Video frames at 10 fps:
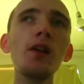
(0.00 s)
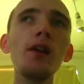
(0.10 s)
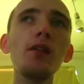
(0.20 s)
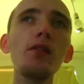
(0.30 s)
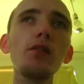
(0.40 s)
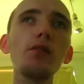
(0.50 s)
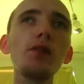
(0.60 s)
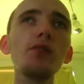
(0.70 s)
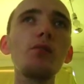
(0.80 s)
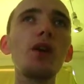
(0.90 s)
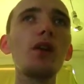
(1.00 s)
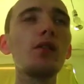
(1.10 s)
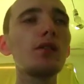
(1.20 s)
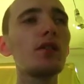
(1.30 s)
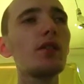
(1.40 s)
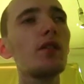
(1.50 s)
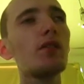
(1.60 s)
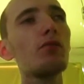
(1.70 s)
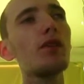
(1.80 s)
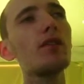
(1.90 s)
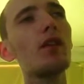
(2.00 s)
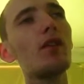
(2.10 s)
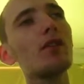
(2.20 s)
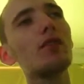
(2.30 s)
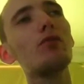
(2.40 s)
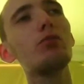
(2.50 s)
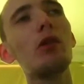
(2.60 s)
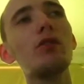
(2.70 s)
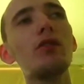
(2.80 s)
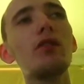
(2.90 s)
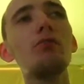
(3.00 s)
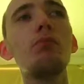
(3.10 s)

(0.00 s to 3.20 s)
Now, the reason why I ask this is a recent article posted